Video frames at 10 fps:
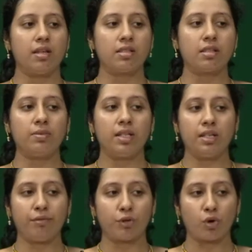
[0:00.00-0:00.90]

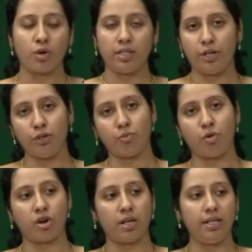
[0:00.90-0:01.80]
Similarly, for old and new model